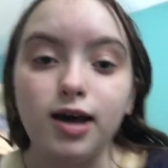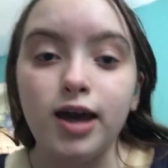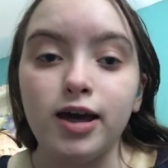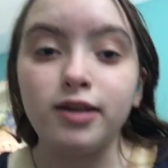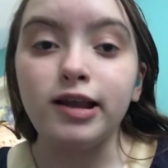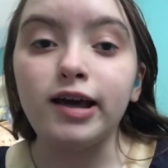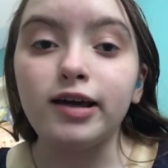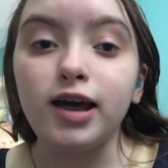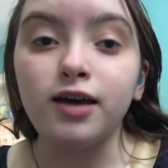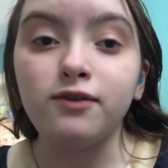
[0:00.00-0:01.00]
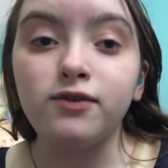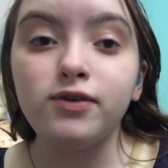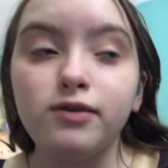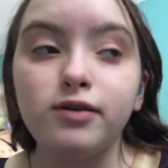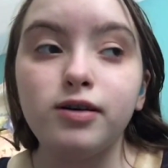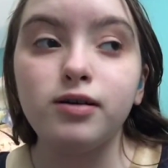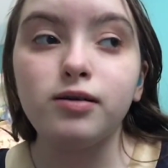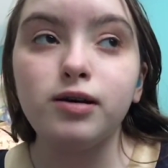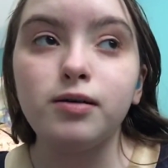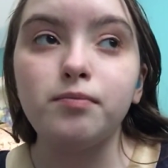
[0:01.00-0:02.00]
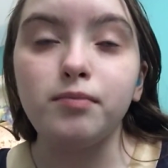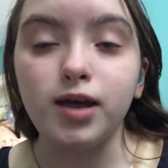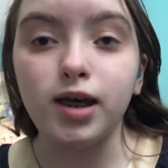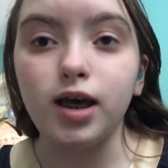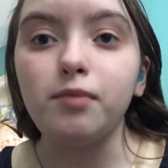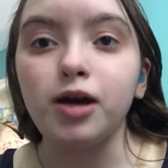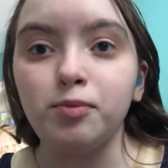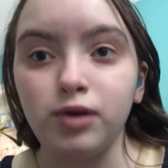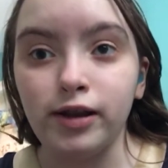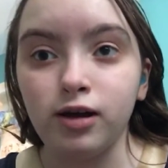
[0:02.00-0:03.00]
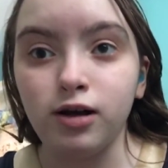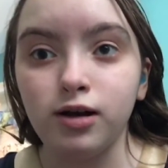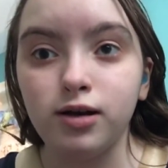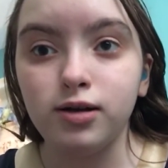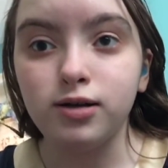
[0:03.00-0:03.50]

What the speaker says: and they gave me and my brother